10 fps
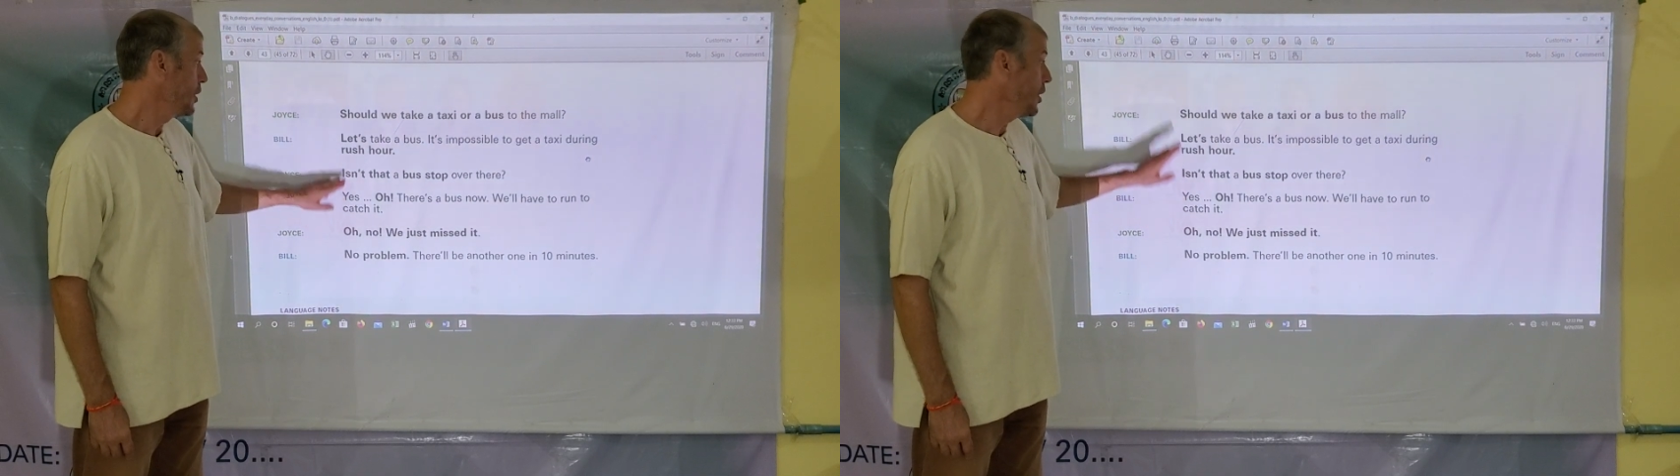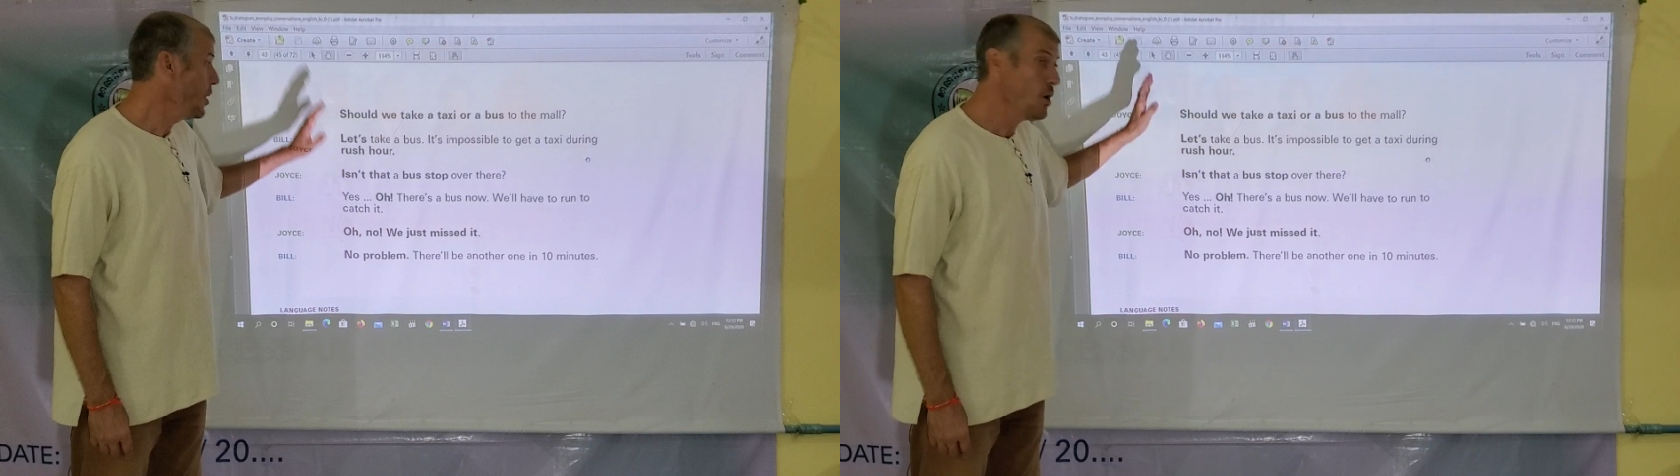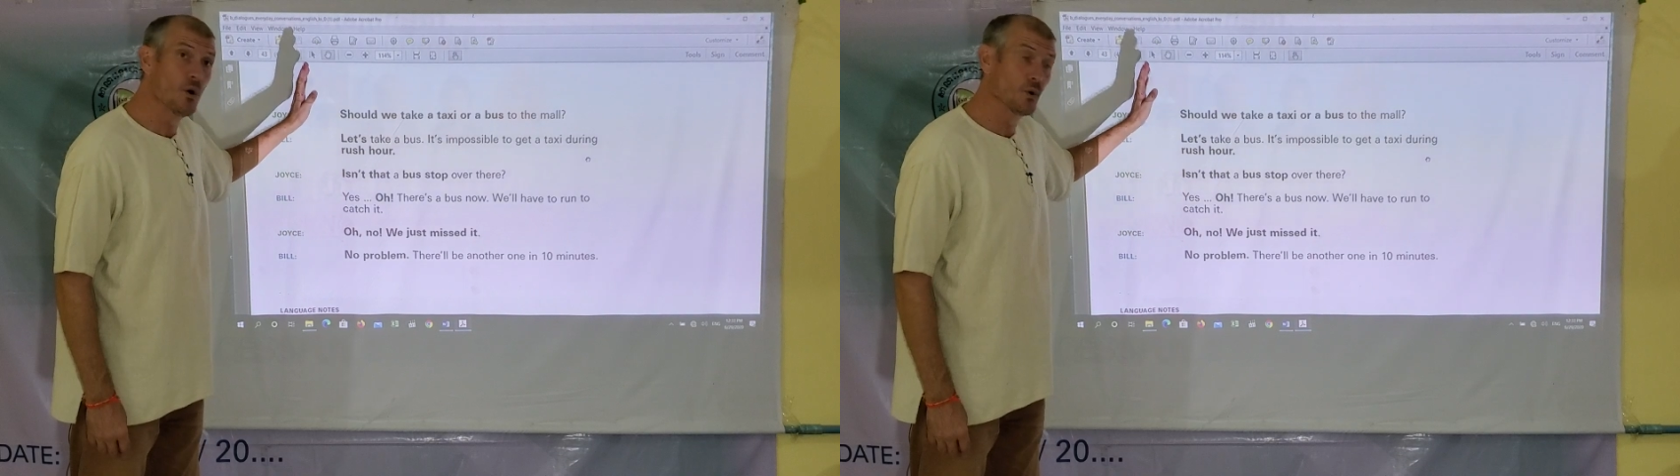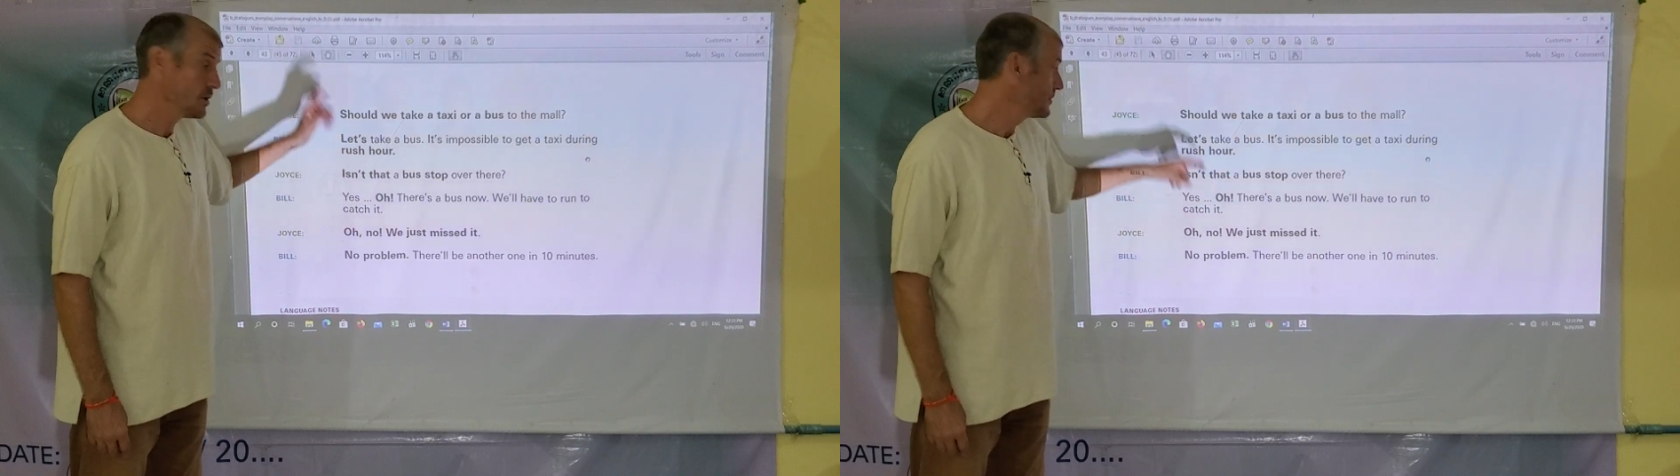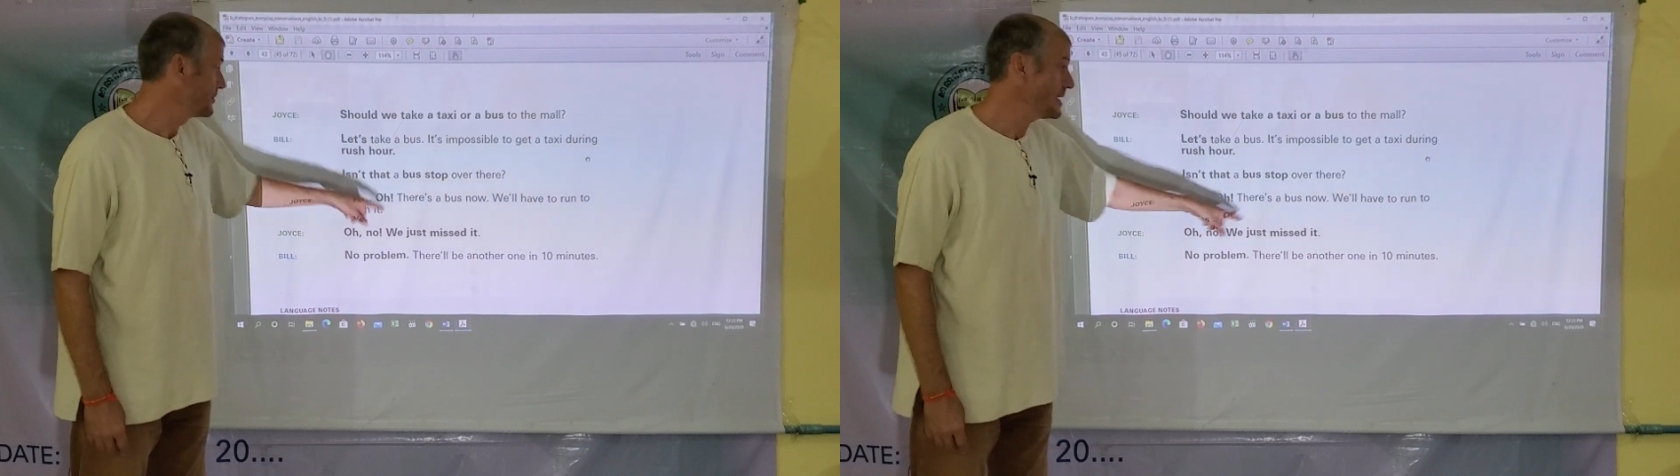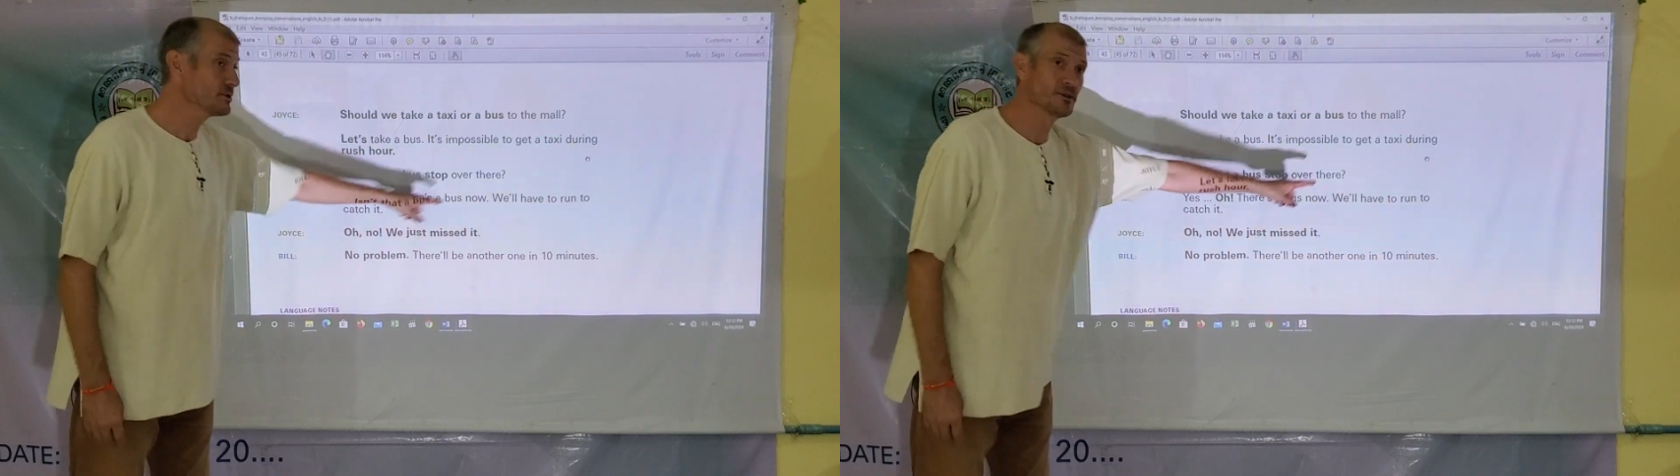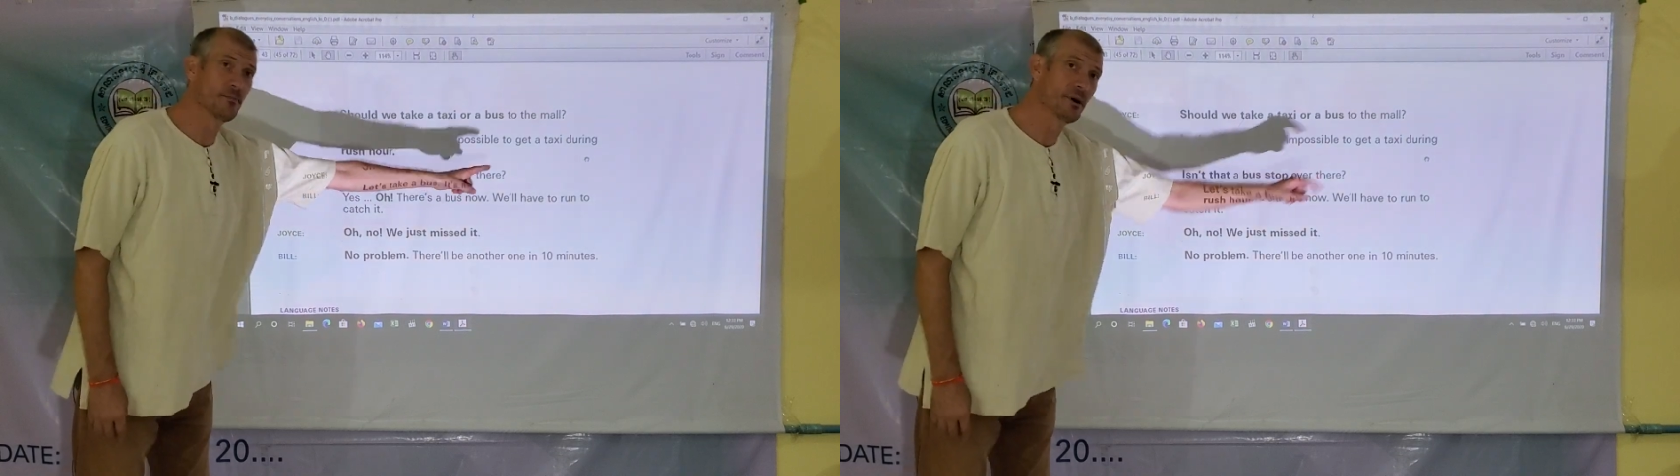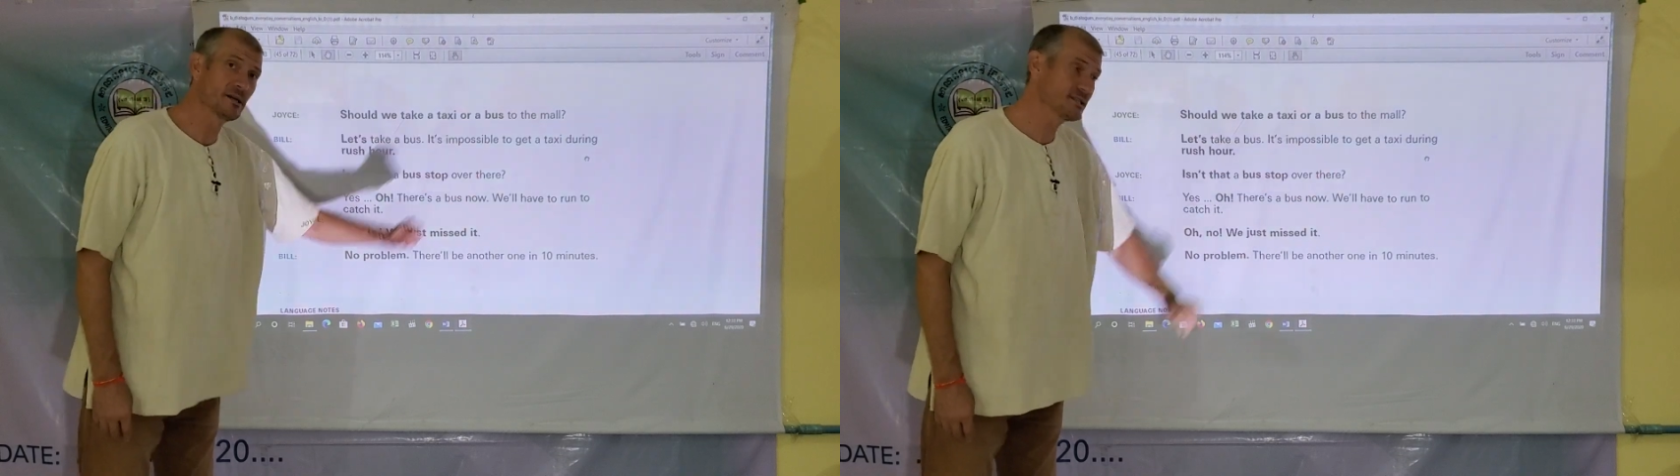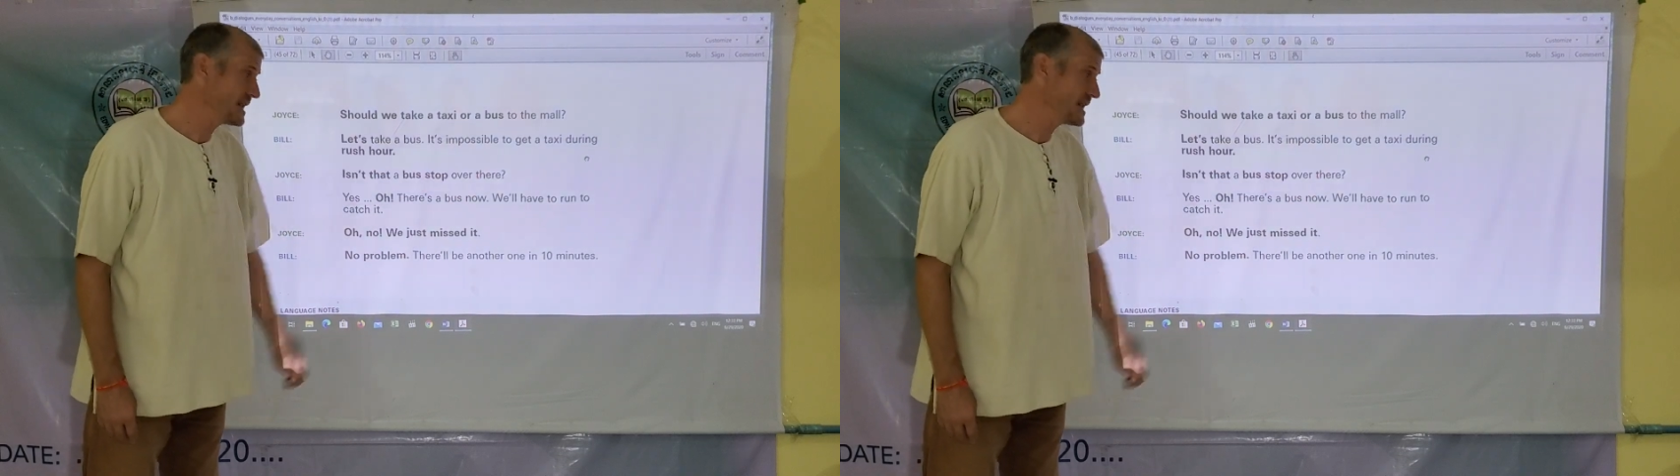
Oh, there's a bus